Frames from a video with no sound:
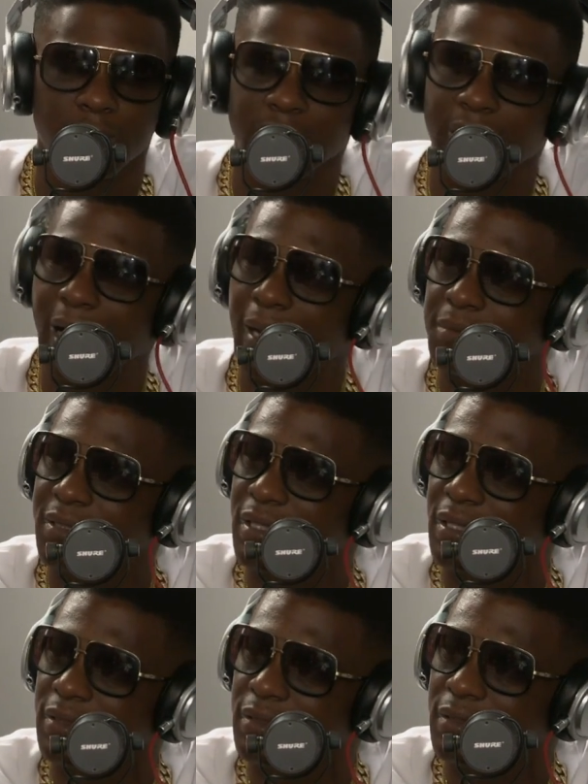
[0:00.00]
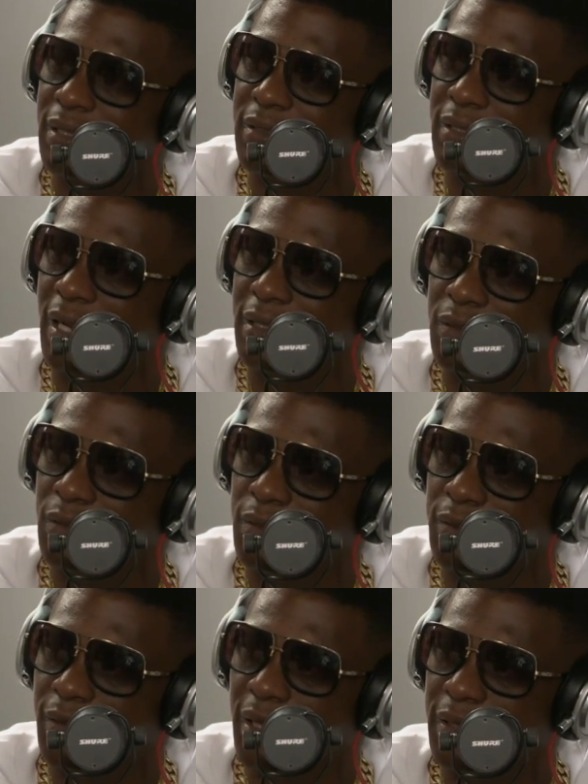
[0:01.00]
cops that's not
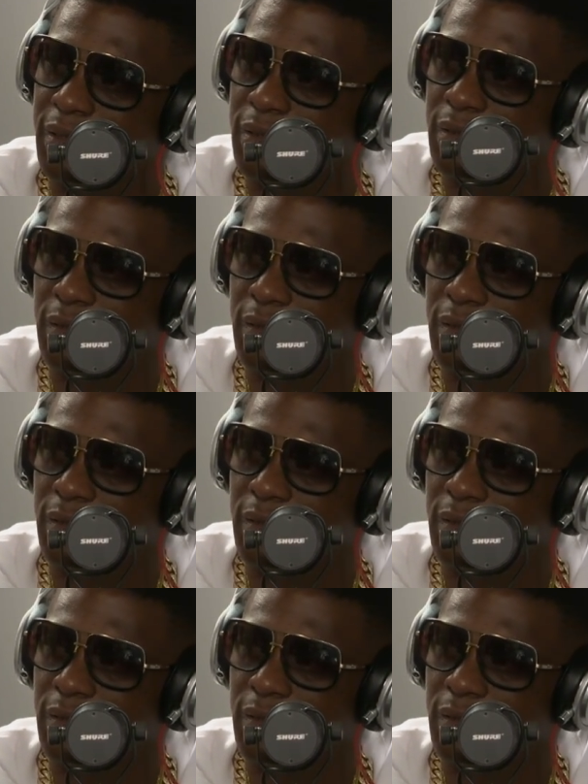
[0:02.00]
doing right.